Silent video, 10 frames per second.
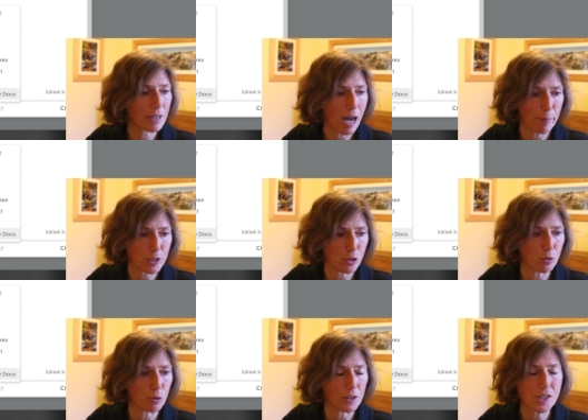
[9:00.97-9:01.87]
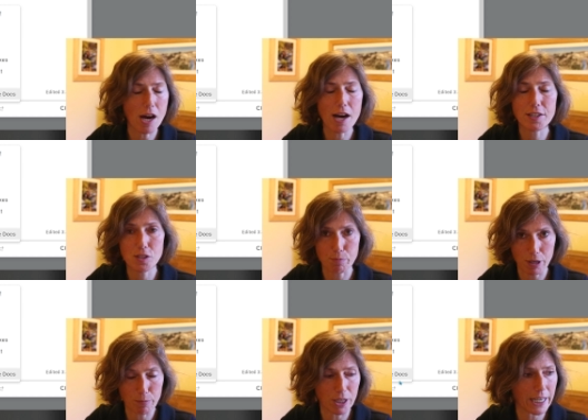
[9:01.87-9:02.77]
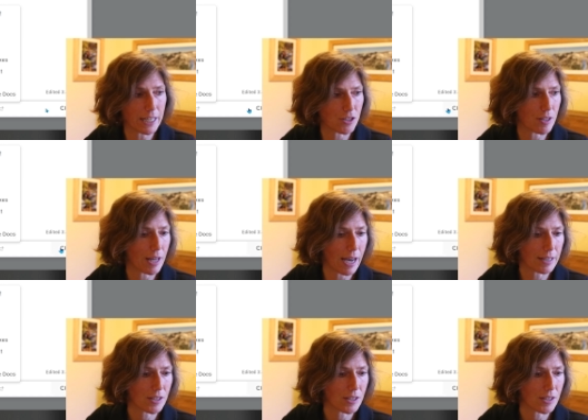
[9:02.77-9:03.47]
copy to Google Docs, but I'm going to get to that